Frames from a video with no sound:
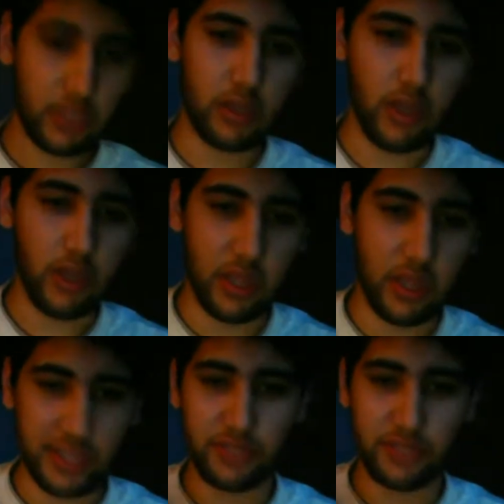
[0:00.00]
a
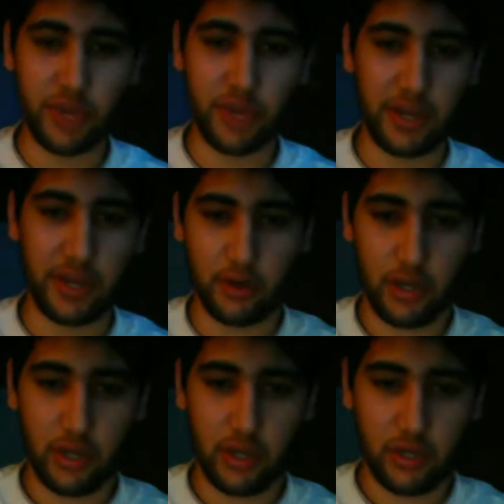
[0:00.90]
next writer
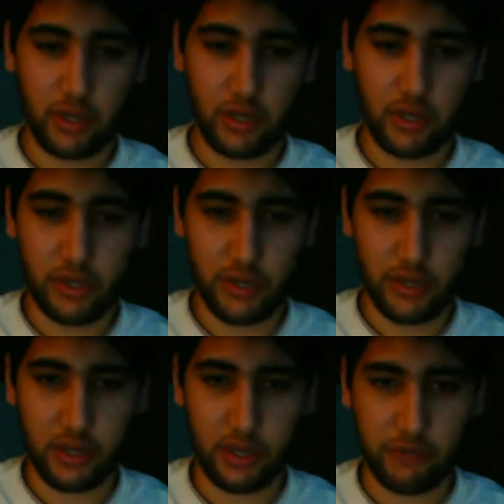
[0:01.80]

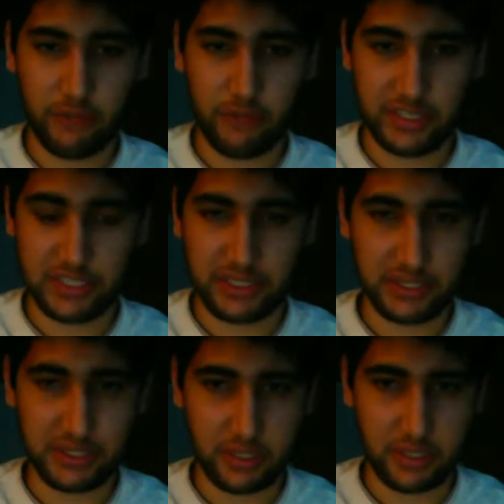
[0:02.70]
of
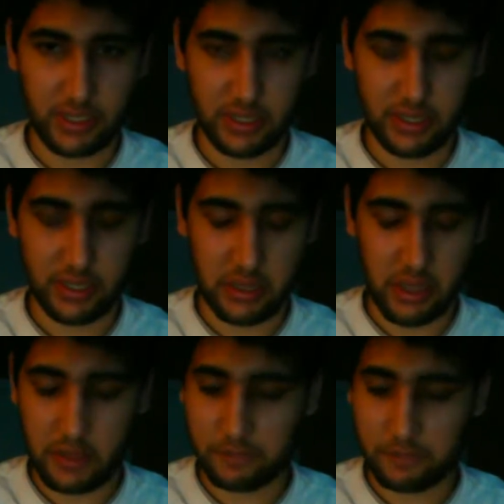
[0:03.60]
this um,